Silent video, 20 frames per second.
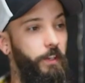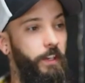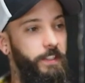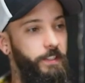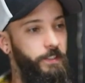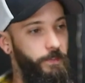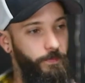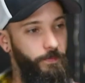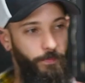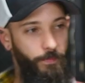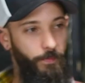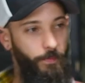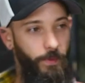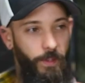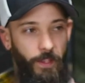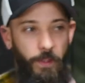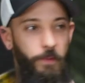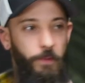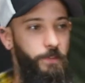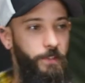Guys,
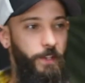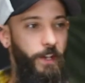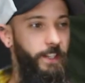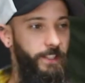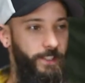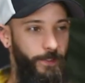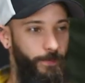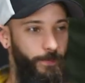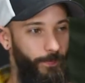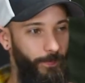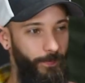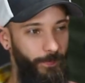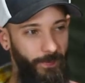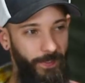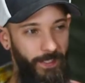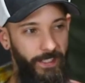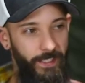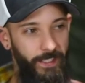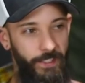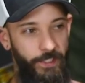that was awesome.
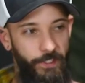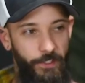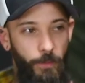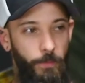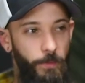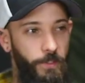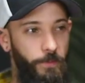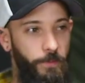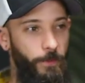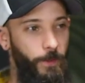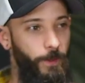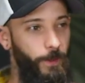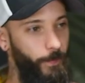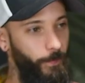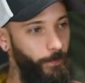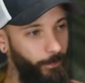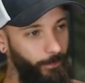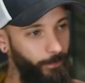So much fun.